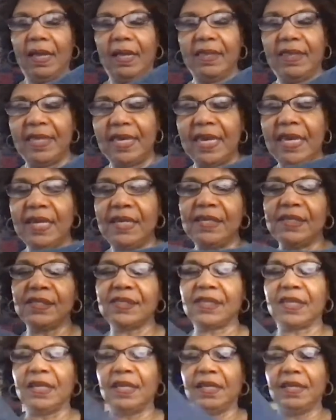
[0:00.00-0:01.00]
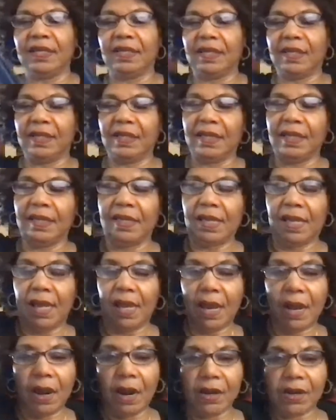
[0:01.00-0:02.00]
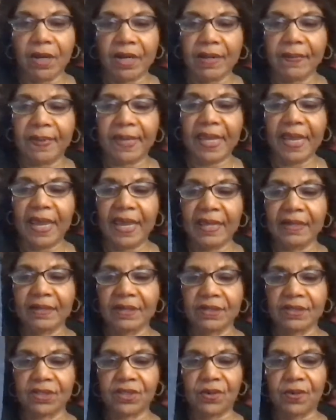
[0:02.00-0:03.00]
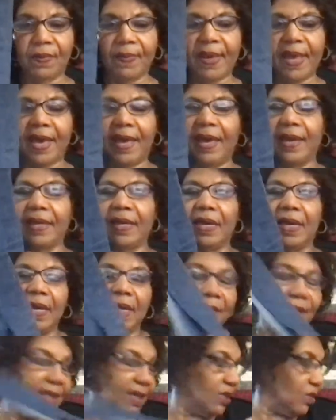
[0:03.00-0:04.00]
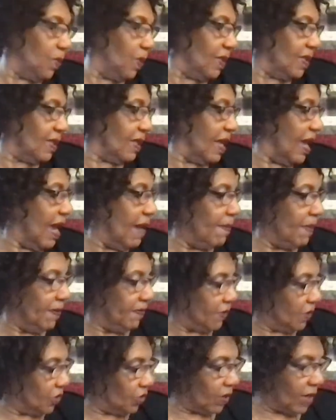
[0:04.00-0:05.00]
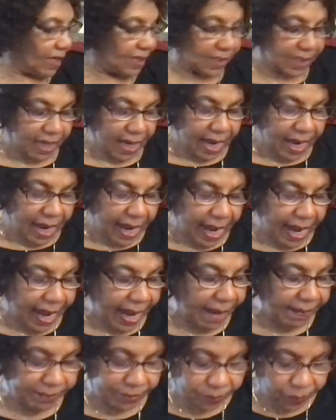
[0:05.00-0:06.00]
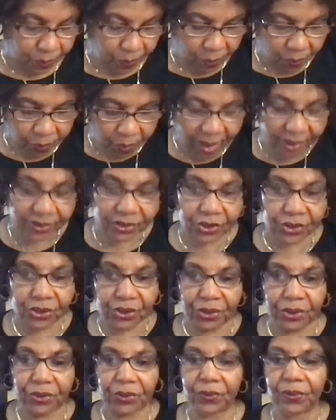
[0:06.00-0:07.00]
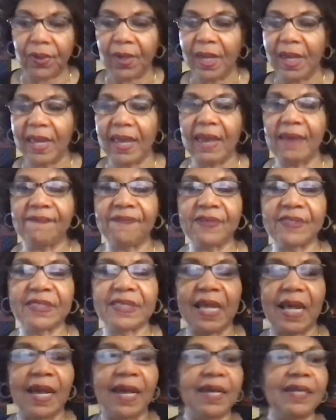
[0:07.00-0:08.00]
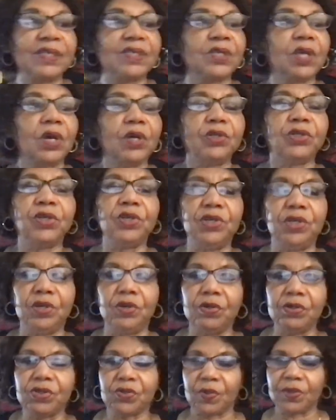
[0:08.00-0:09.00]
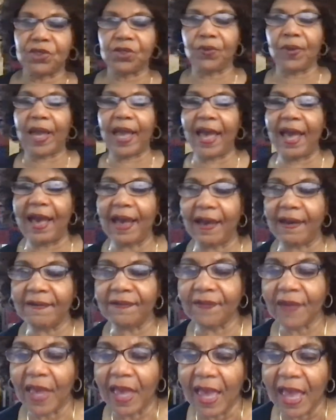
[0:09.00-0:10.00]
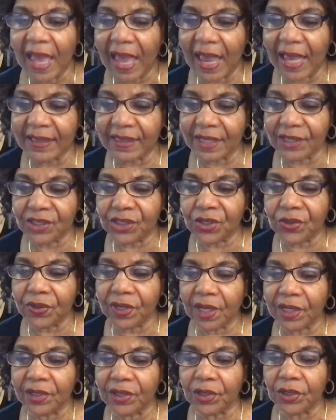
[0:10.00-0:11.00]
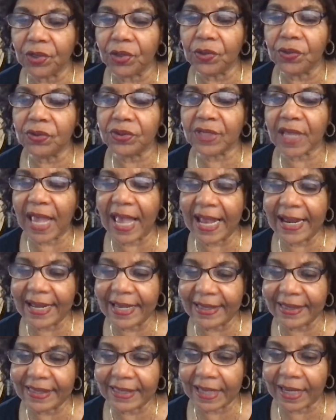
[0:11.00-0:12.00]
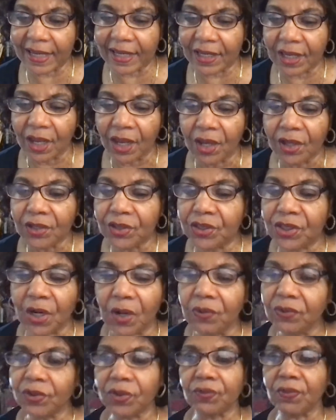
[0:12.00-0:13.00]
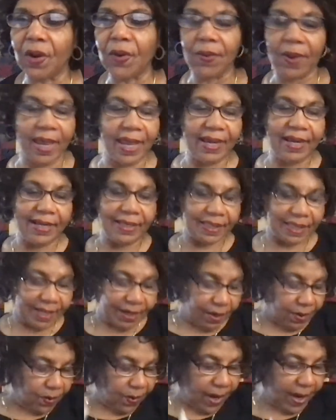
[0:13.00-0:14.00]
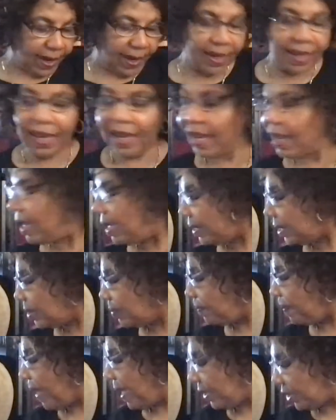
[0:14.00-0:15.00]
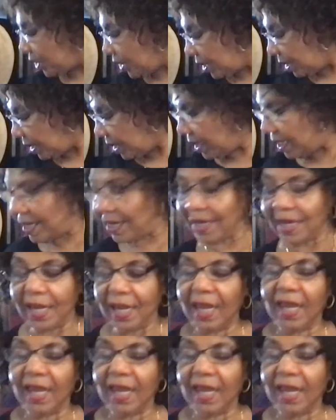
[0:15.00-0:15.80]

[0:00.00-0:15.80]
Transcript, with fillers: These are going to be handles to a bag. This was the hem of the dress. I want to emphasize to use what you have, and that you can use anything. Don't throw anything away, especially